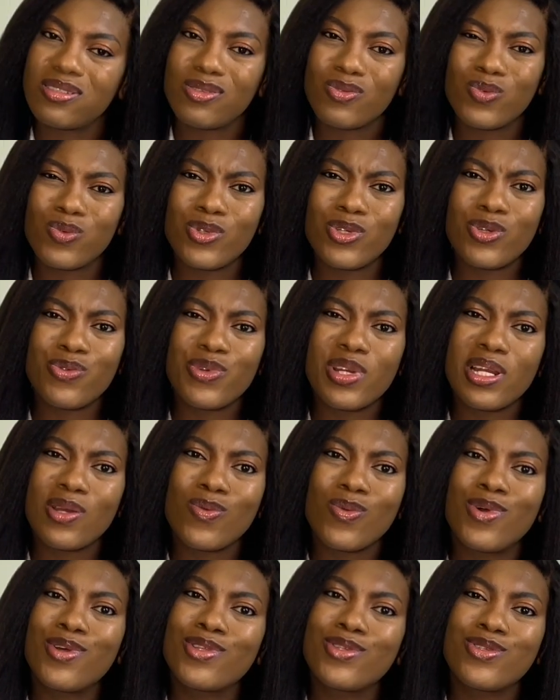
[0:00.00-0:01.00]
would you really
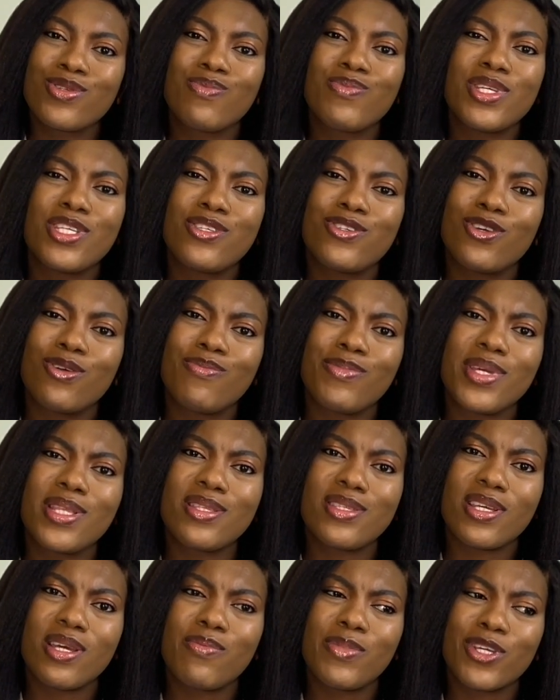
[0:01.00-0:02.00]
want to miss your
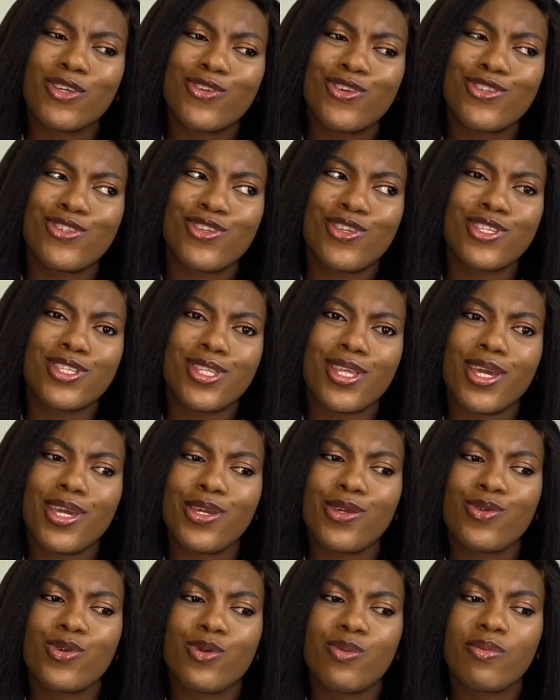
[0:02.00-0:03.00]
midterm because you're staying
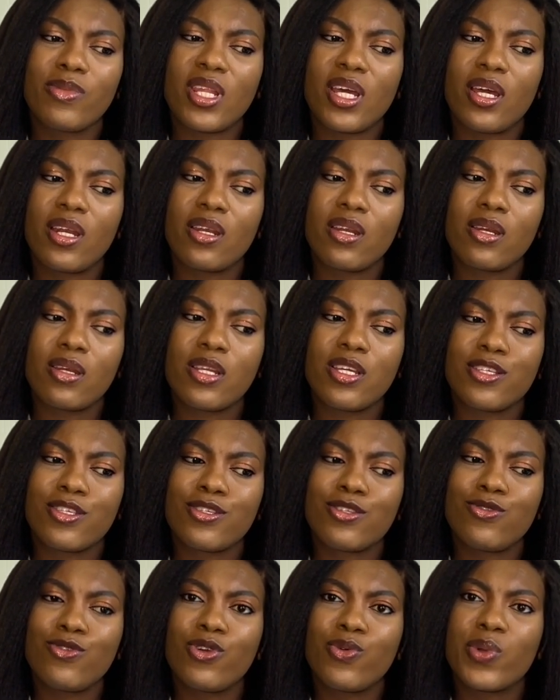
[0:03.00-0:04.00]
home that it's
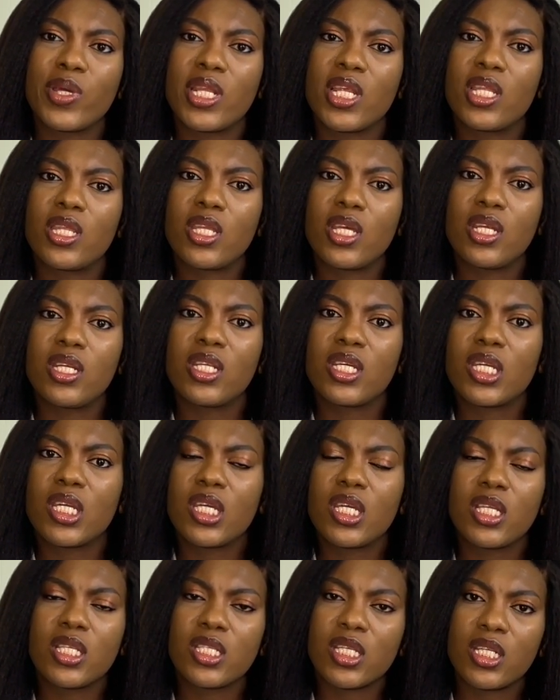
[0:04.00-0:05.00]
snowing and then the
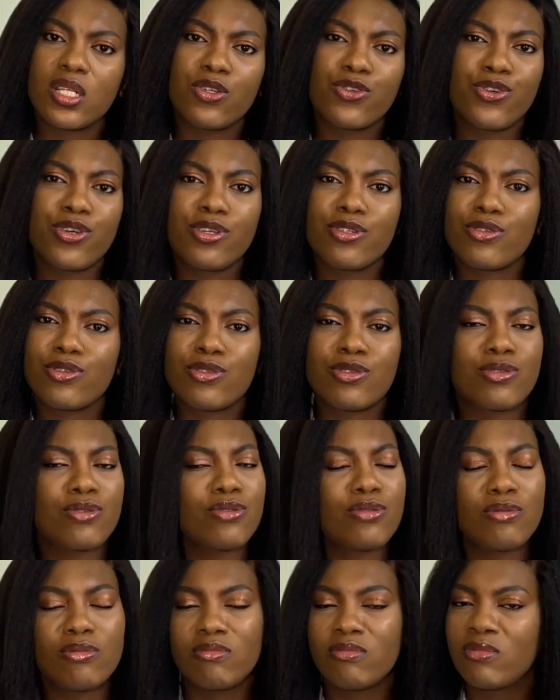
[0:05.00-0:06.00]
kids are not going to
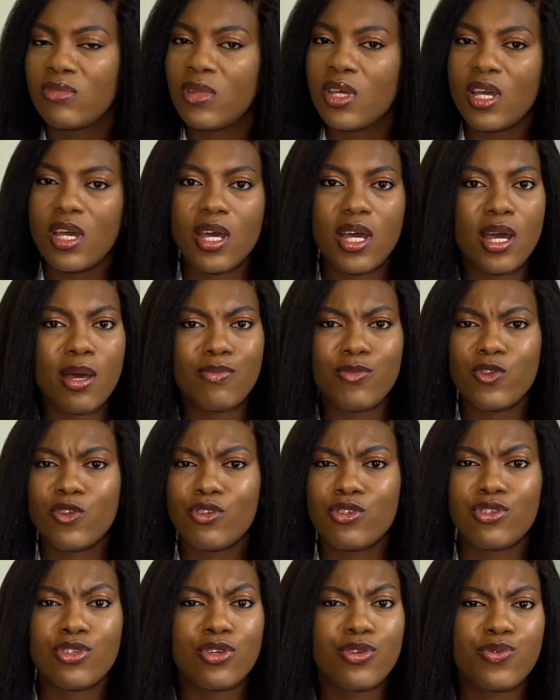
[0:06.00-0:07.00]
school? I'm not
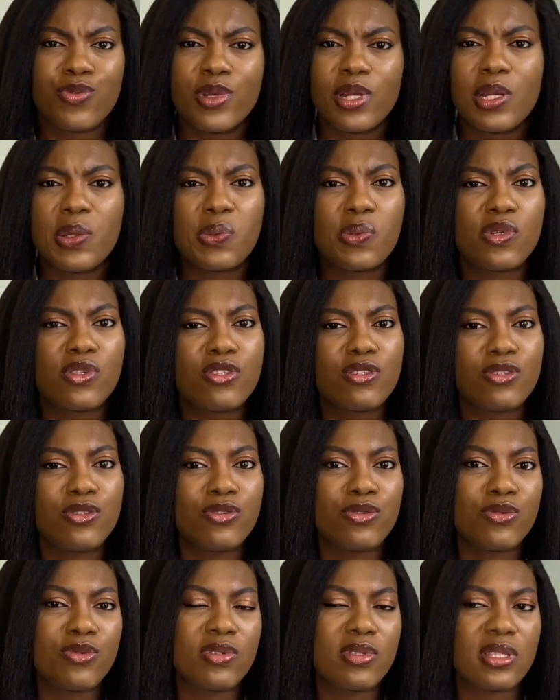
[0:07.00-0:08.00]
sure you really want to
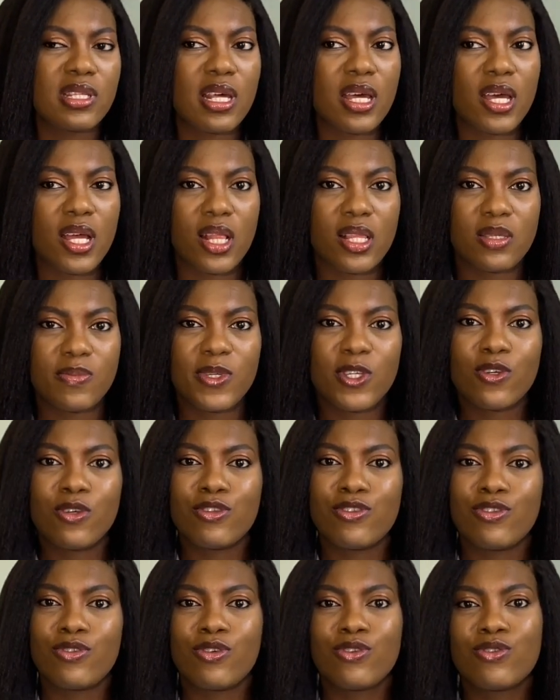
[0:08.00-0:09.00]
do that, because
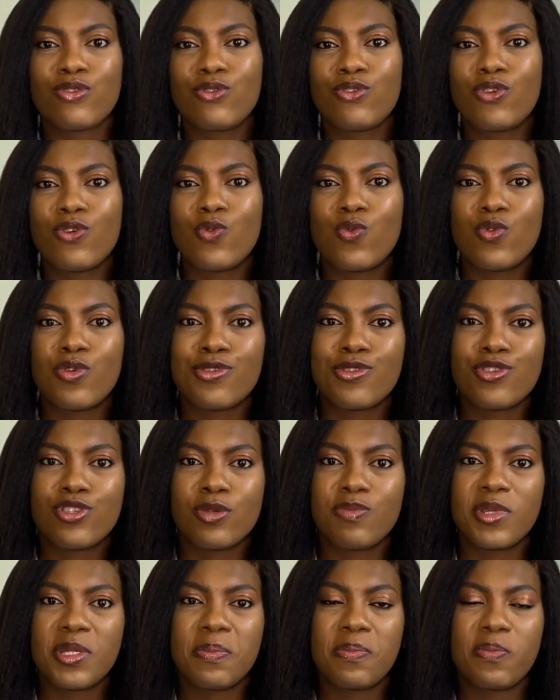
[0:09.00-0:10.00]
you also don't want to
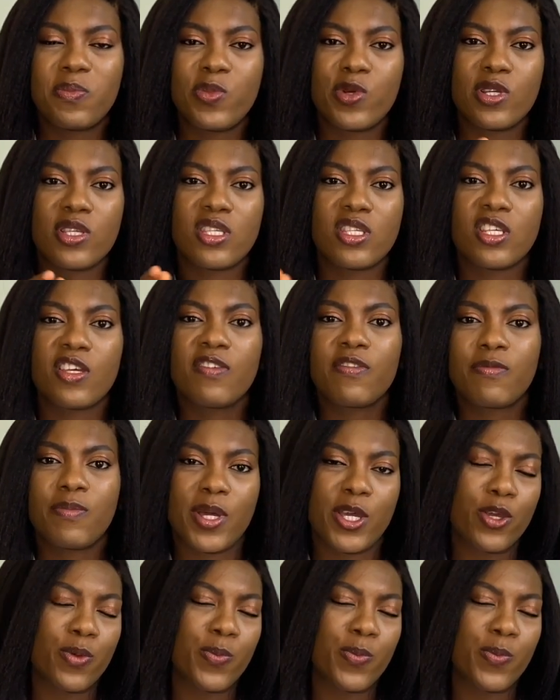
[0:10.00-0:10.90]
be perceived by your